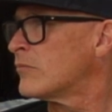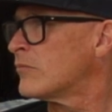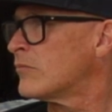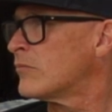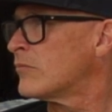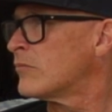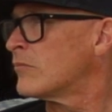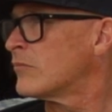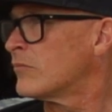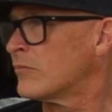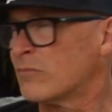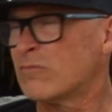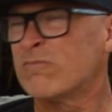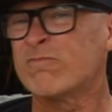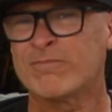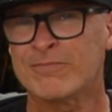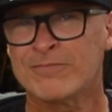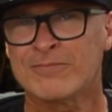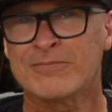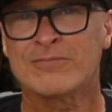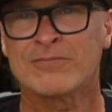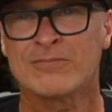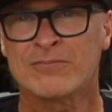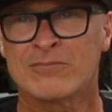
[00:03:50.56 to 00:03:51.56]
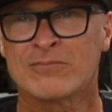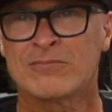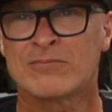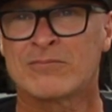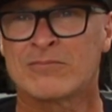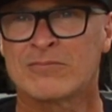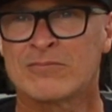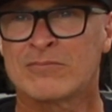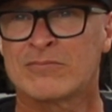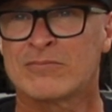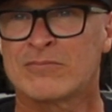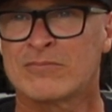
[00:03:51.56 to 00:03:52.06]

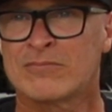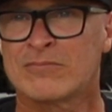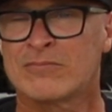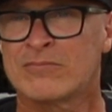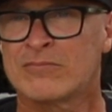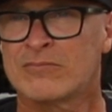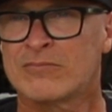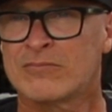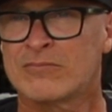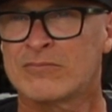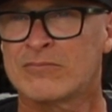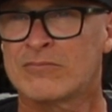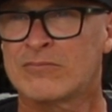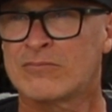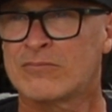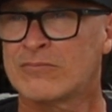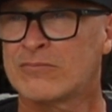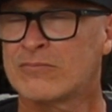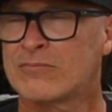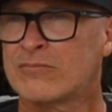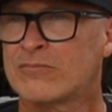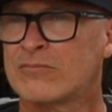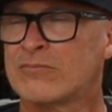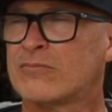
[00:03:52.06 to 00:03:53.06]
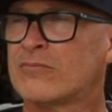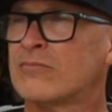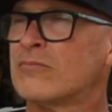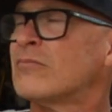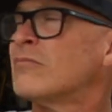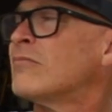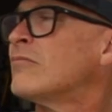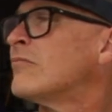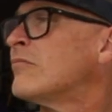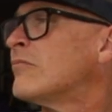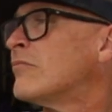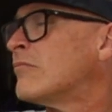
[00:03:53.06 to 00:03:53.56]

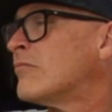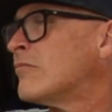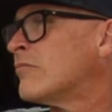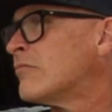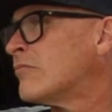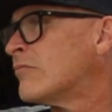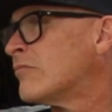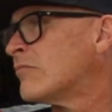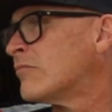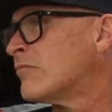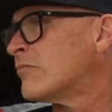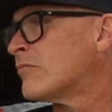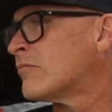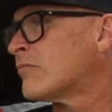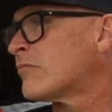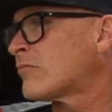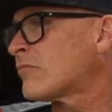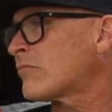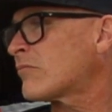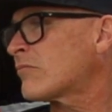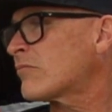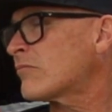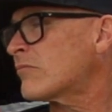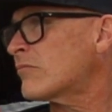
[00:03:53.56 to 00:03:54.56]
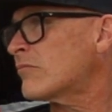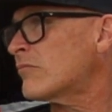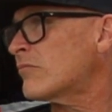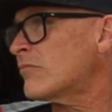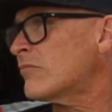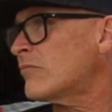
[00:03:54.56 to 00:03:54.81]
This person isn't speaking.